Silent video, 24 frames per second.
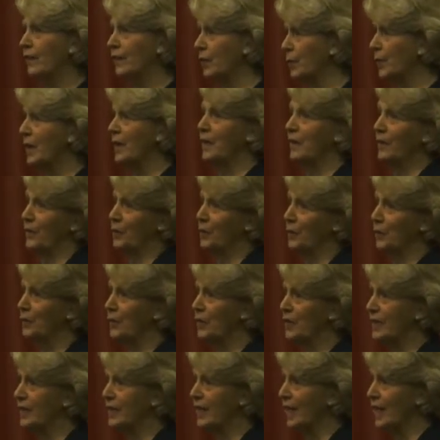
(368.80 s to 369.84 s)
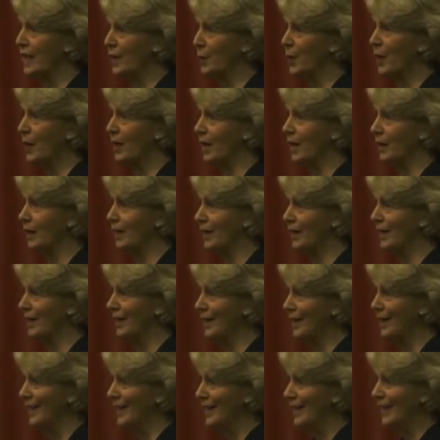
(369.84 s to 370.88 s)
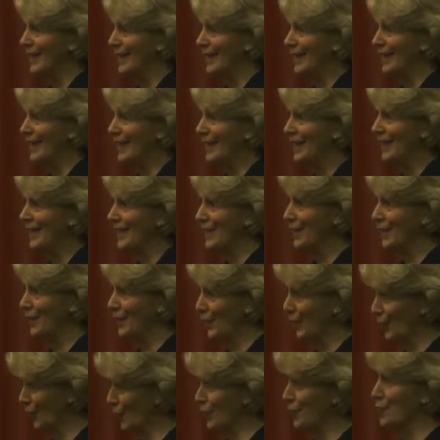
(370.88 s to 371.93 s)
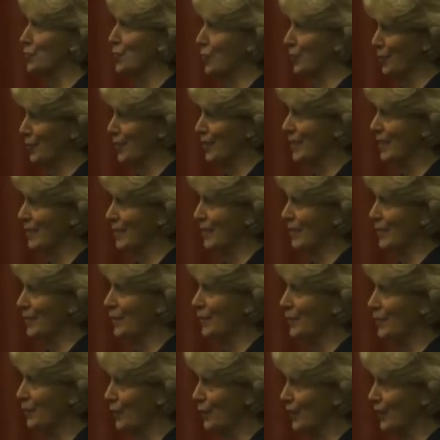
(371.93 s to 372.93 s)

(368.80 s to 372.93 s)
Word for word: as well as your TA work. It's an extraordinary thing to